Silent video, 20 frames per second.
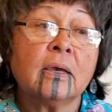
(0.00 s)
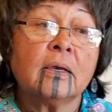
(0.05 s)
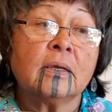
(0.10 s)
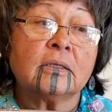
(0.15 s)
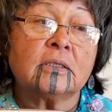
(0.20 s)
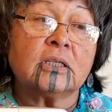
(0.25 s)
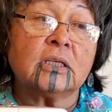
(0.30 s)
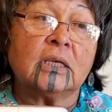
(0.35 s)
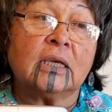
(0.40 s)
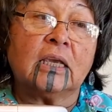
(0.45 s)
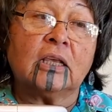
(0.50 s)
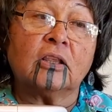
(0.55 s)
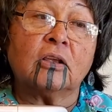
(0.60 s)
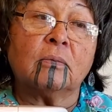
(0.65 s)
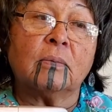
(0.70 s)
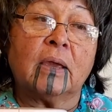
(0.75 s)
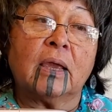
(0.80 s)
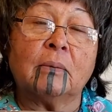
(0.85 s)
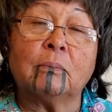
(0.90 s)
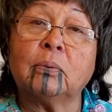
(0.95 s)
to either
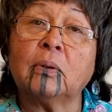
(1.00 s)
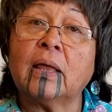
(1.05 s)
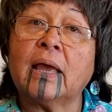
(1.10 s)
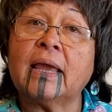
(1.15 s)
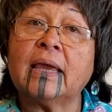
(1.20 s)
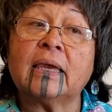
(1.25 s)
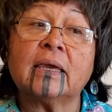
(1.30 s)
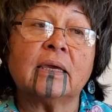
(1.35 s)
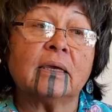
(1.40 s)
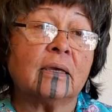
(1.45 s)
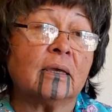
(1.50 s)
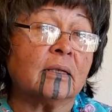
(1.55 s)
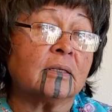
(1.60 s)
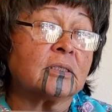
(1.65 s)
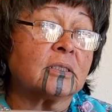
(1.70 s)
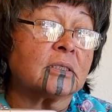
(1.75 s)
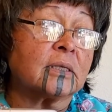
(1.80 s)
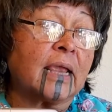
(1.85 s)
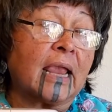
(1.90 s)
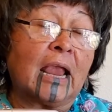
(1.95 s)
make
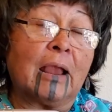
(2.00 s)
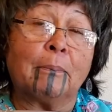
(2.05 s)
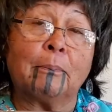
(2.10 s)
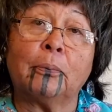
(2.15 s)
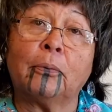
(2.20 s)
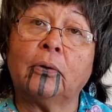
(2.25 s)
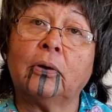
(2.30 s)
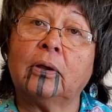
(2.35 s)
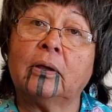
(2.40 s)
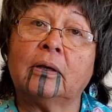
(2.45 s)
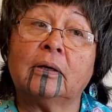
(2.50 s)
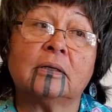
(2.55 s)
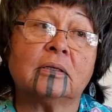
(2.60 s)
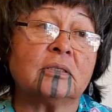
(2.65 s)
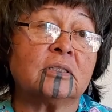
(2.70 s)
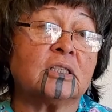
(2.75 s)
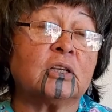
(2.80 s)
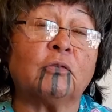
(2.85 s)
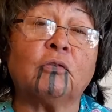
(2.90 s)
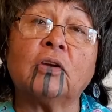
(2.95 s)
blankets,
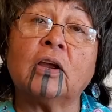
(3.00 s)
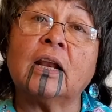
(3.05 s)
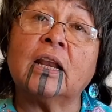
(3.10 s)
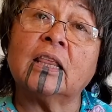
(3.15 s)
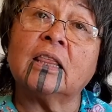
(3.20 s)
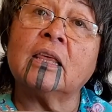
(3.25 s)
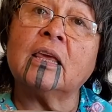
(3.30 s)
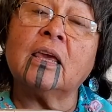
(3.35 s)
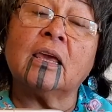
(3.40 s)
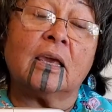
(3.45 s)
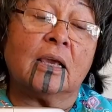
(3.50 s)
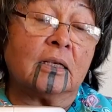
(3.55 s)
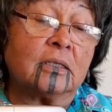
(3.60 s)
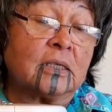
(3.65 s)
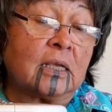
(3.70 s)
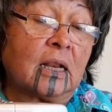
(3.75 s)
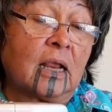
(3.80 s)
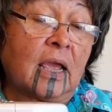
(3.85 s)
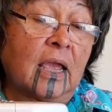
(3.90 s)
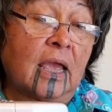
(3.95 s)
aprons, different kind of things
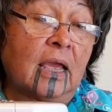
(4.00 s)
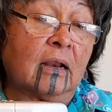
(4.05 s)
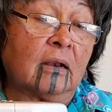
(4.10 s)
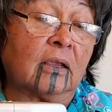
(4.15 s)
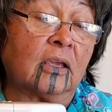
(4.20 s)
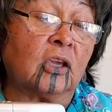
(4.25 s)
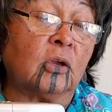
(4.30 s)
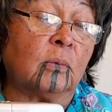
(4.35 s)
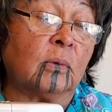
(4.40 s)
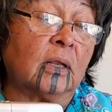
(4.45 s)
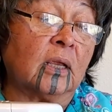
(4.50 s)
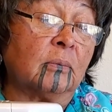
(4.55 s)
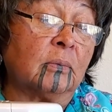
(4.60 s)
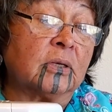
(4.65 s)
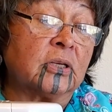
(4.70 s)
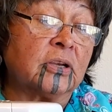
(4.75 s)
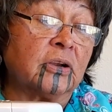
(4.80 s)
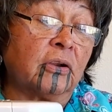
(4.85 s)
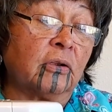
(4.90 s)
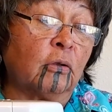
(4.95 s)
that I had accumulated
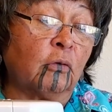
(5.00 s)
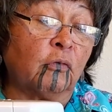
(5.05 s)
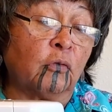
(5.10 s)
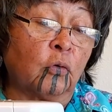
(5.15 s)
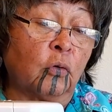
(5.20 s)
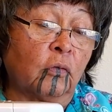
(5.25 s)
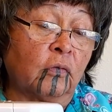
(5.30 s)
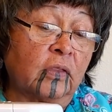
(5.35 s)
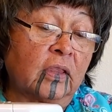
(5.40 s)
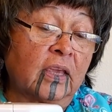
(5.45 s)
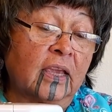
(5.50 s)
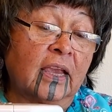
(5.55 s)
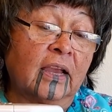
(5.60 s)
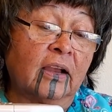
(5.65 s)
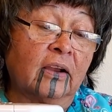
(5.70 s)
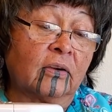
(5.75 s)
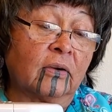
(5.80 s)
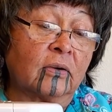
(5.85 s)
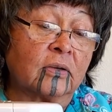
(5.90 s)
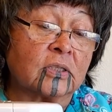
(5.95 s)
material for over the
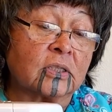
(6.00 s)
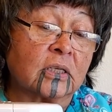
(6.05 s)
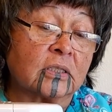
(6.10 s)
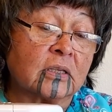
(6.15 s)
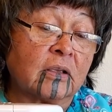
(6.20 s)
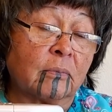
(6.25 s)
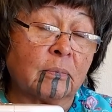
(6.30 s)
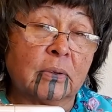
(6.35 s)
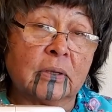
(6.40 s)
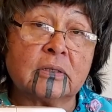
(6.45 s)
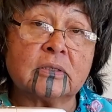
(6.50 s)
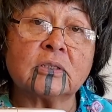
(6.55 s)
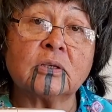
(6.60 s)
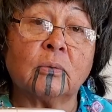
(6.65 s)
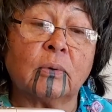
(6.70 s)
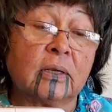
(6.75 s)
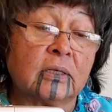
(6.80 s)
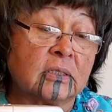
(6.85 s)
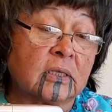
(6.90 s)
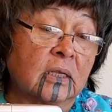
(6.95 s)
years because I've been
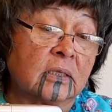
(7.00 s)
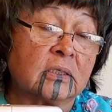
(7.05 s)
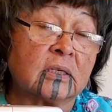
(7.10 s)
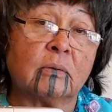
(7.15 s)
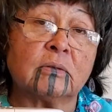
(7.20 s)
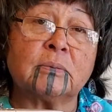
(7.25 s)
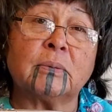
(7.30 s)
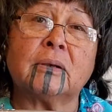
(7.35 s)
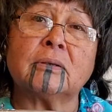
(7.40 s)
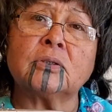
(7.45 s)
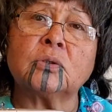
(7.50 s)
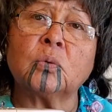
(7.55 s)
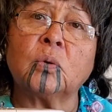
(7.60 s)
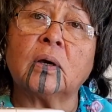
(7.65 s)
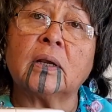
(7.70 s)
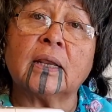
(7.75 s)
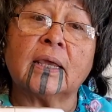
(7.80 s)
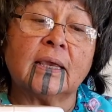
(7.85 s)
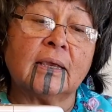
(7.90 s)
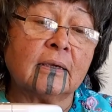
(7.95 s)
sewing since I was about
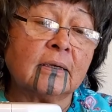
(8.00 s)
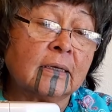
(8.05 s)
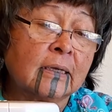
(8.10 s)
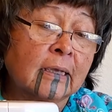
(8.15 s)
20.